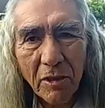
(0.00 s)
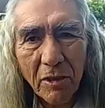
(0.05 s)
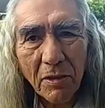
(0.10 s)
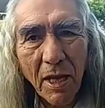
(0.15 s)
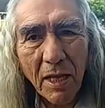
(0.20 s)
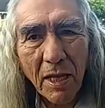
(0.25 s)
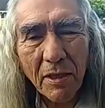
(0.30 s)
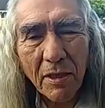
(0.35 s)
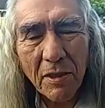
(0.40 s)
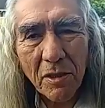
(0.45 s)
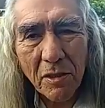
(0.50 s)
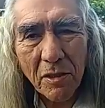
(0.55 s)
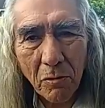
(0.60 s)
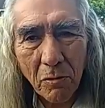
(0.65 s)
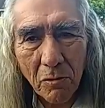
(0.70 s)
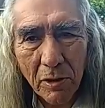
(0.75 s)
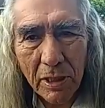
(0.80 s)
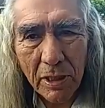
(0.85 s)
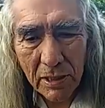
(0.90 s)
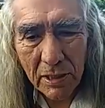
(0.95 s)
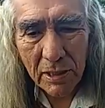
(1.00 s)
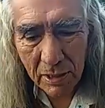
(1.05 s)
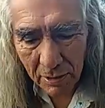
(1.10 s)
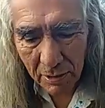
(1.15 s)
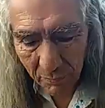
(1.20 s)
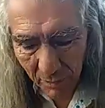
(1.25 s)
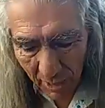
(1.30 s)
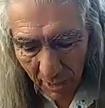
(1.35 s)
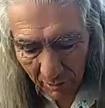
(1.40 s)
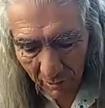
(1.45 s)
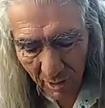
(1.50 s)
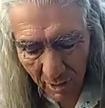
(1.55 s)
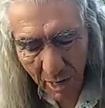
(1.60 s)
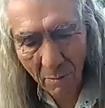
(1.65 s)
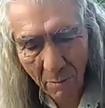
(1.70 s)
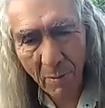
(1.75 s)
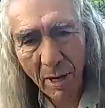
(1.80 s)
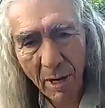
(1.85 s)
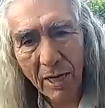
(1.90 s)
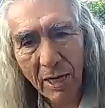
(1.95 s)
a lot of stories about how
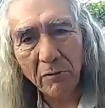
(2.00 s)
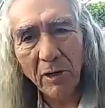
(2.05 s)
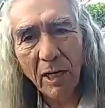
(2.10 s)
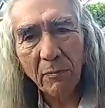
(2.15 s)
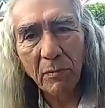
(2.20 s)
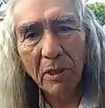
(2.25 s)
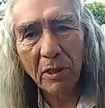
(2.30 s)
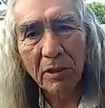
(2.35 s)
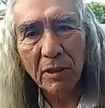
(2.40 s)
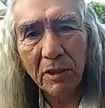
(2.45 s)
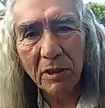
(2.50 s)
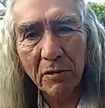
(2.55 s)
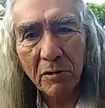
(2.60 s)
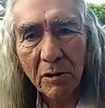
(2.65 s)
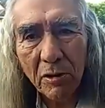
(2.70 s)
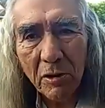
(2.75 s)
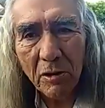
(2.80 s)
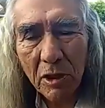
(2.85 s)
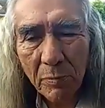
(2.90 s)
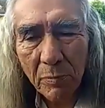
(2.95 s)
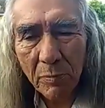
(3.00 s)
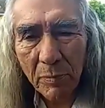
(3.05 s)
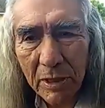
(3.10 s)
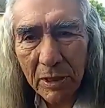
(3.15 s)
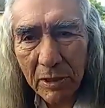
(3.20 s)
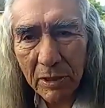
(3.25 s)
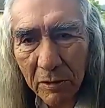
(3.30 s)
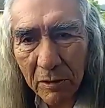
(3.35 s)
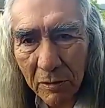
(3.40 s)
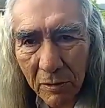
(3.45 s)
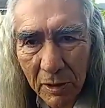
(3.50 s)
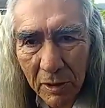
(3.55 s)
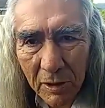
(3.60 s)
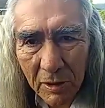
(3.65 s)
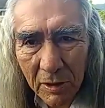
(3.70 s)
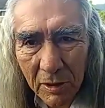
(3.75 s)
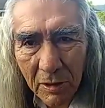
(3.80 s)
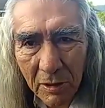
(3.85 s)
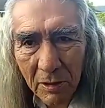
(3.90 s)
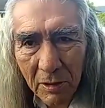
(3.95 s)
my grandmother introduced me
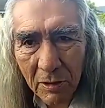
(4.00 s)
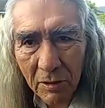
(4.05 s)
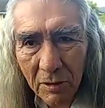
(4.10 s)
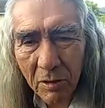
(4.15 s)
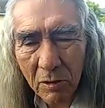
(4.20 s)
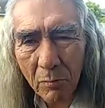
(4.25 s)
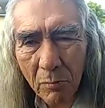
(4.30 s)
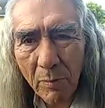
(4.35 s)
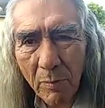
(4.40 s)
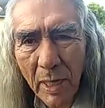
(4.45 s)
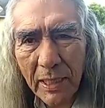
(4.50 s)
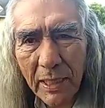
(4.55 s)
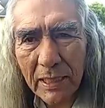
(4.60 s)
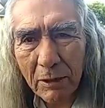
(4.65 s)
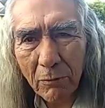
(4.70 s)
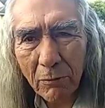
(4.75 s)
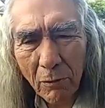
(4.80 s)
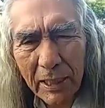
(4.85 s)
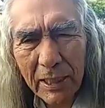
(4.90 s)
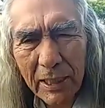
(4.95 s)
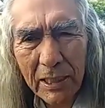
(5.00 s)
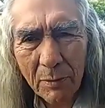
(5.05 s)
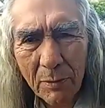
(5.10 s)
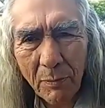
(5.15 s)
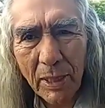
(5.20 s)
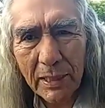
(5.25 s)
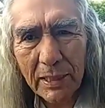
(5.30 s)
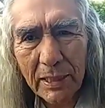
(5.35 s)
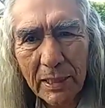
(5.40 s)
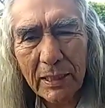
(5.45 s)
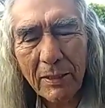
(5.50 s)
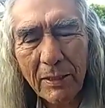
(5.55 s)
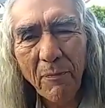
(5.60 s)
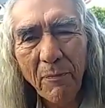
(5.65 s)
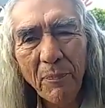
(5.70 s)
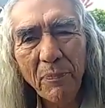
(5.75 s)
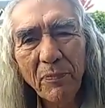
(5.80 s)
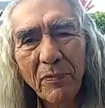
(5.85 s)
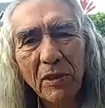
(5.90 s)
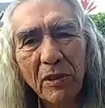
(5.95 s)
to money. What is money?
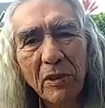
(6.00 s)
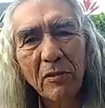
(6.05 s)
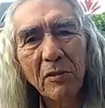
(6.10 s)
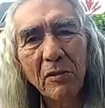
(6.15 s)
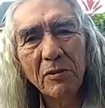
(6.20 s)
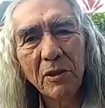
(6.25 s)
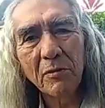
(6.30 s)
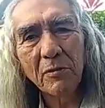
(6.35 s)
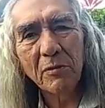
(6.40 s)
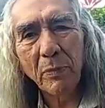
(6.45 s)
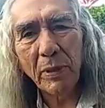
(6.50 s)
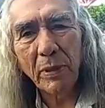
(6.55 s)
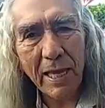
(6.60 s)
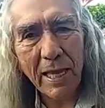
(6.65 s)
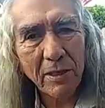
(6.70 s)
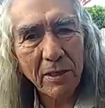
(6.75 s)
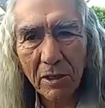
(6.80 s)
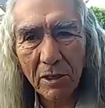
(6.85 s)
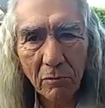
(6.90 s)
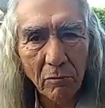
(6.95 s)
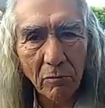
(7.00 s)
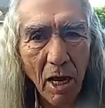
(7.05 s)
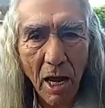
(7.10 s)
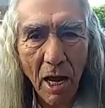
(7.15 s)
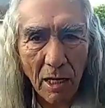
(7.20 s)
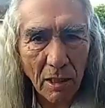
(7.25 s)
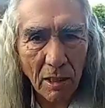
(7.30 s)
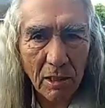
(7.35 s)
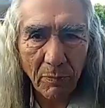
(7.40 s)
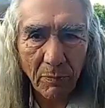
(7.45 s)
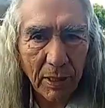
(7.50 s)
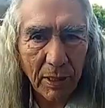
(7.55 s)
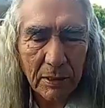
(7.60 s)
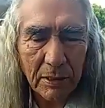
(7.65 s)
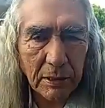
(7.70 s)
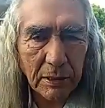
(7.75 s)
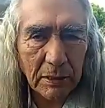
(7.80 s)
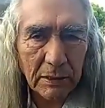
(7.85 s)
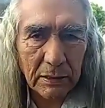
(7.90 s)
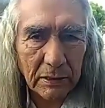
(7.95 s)
Just plants and rocks,
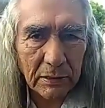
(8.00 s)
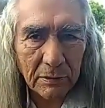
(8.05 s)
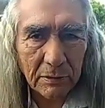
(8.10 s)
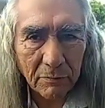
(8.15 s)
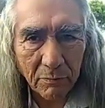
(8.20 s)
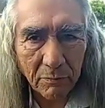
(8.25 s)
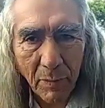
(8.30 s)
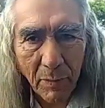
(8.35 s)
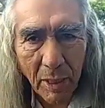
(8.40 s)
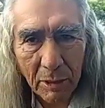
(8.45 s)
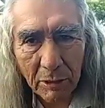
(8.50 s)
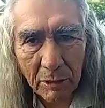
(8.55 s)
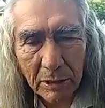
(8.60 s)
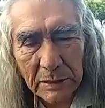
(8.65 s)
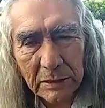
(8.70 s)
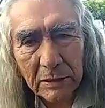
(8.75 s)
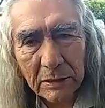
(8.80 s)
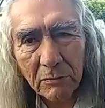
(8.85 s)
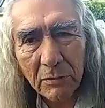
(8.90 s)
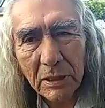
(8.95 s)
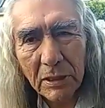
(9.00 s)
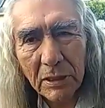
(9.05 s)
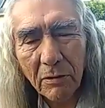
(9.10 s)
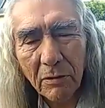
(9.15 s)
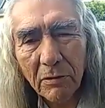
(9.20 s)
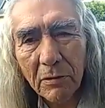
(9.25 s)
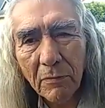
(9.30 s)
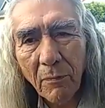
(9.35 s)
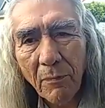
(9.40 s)
basically, and berries, whatever.